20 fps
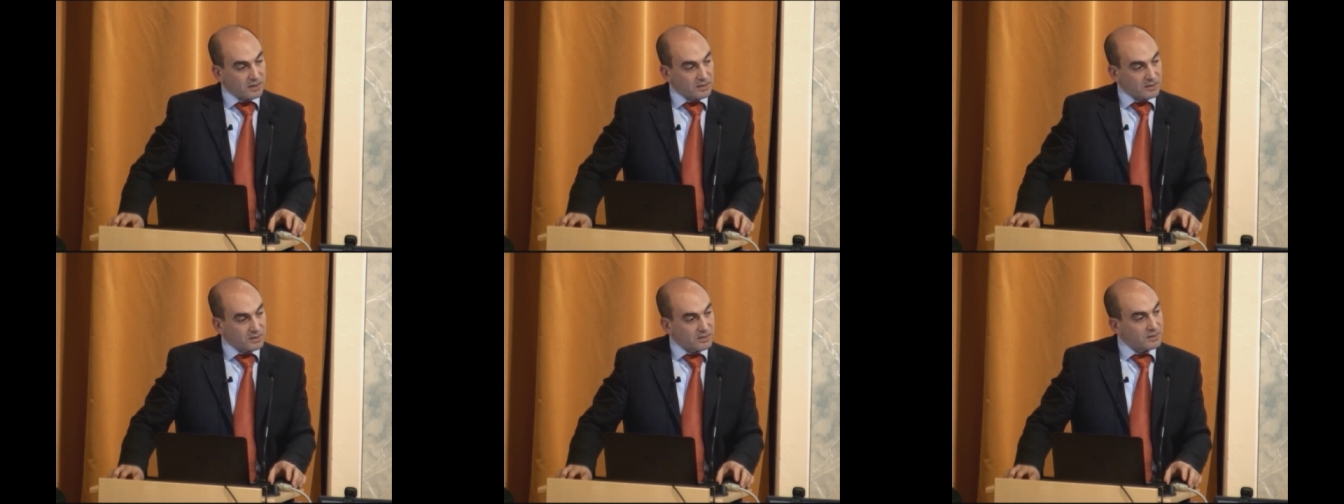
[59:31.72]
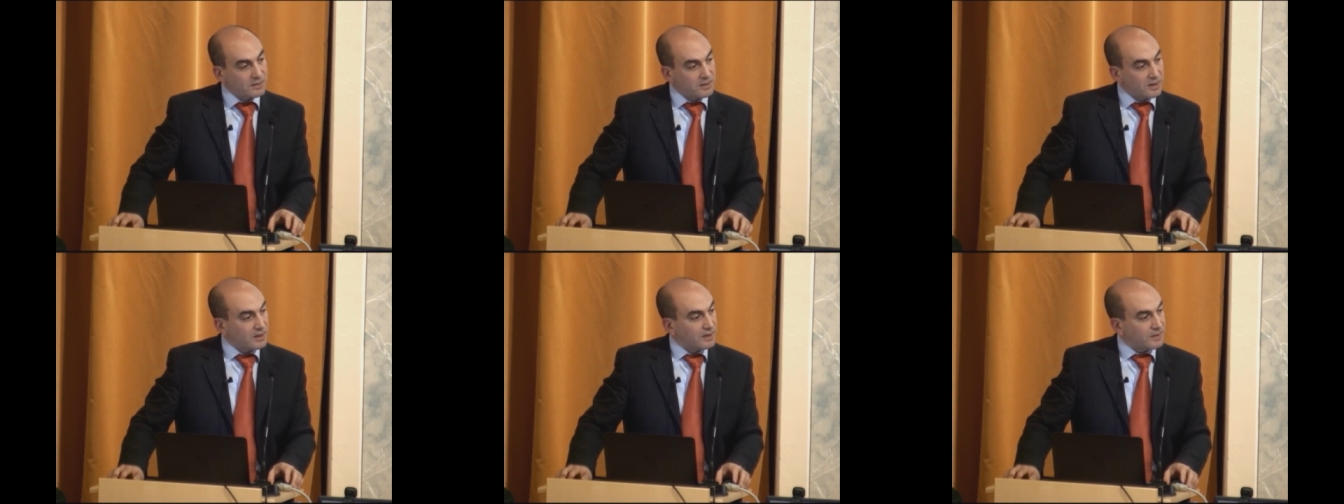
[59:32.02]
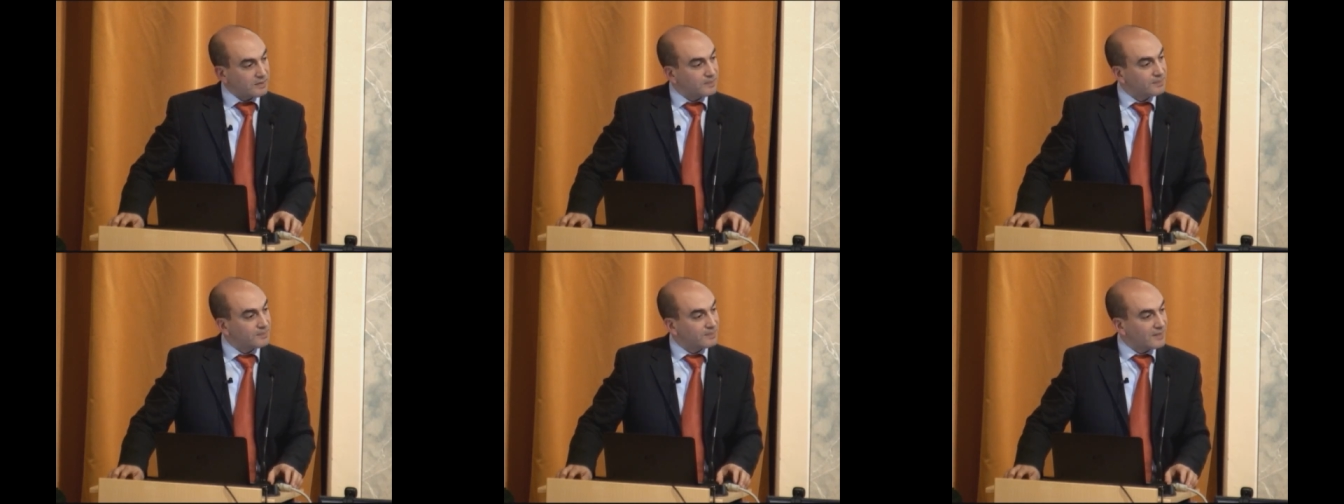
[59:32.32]
yeah, uh,
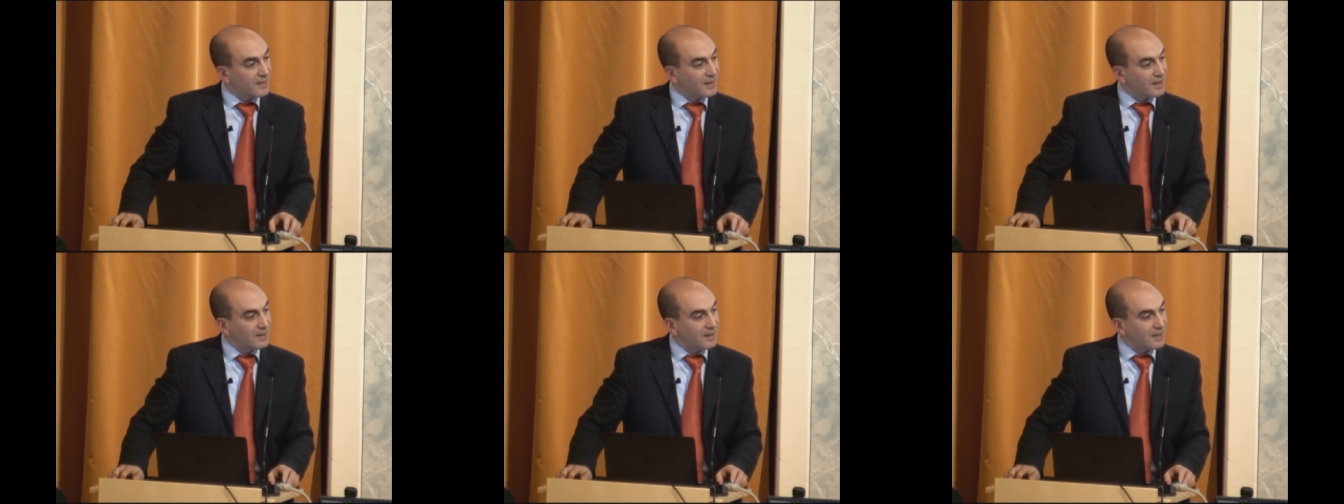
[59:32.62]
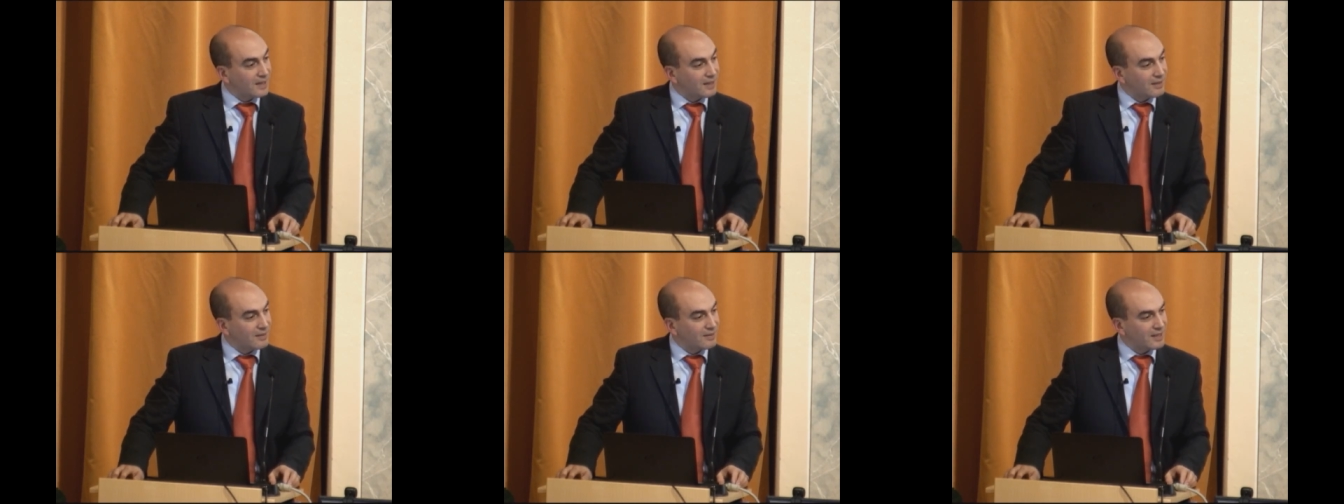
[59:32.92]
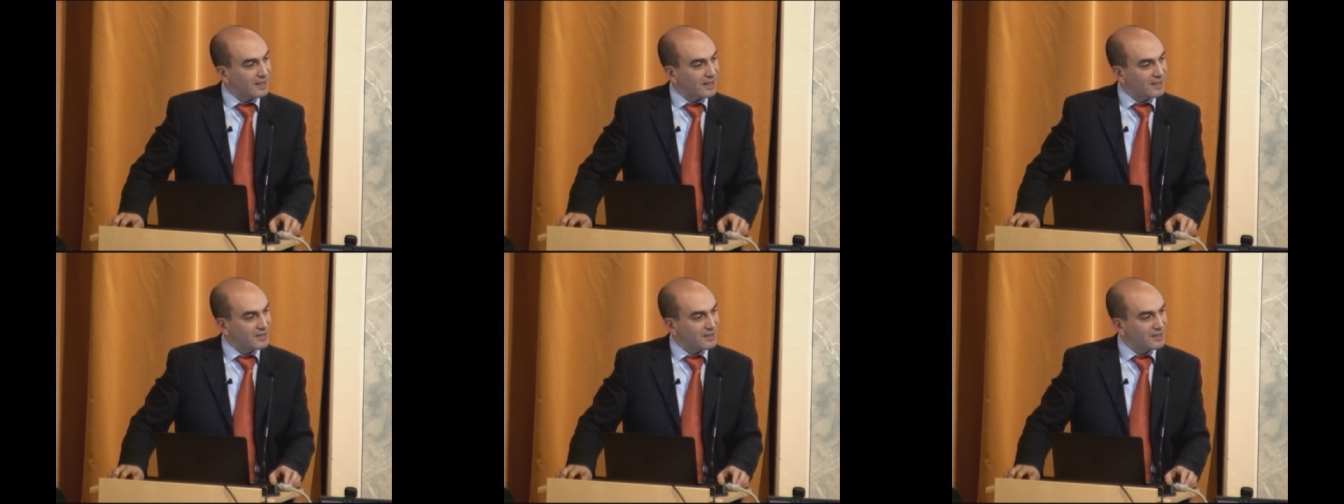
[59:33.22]
I don't think
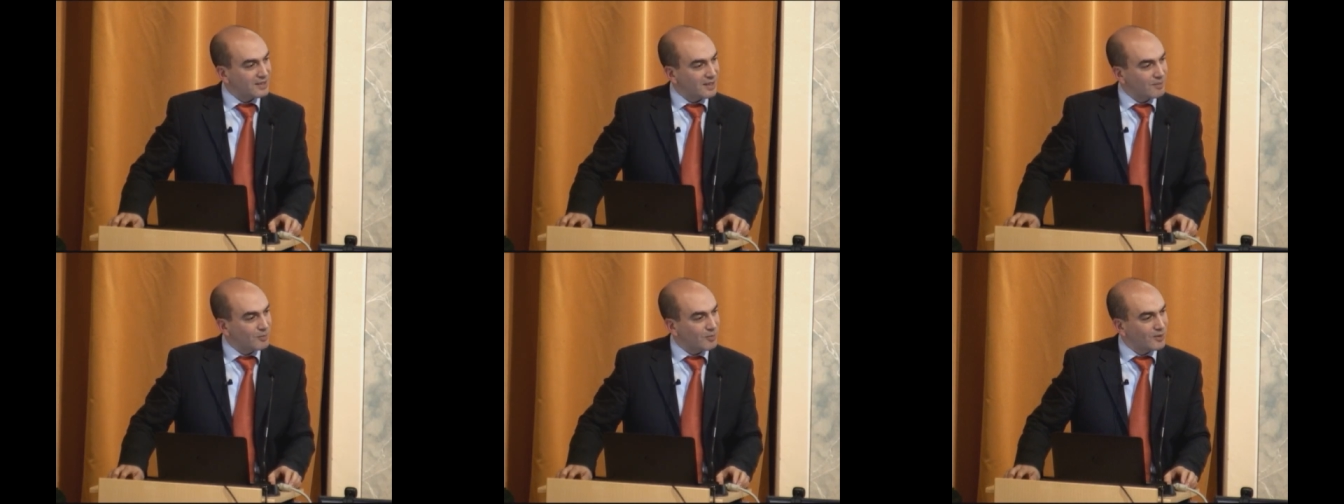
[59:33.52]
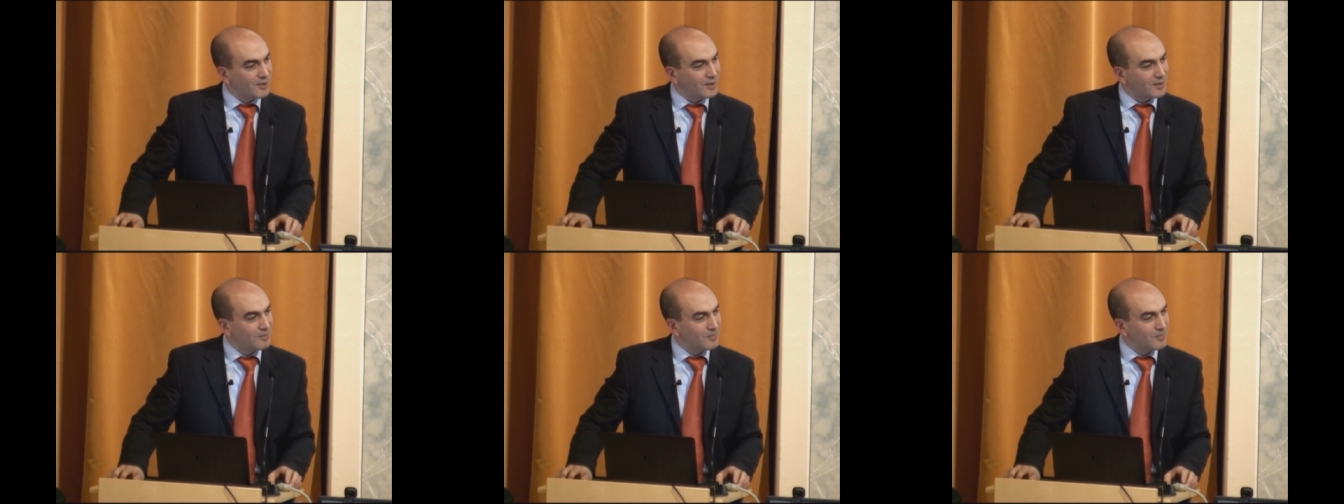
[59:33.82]
I should say more,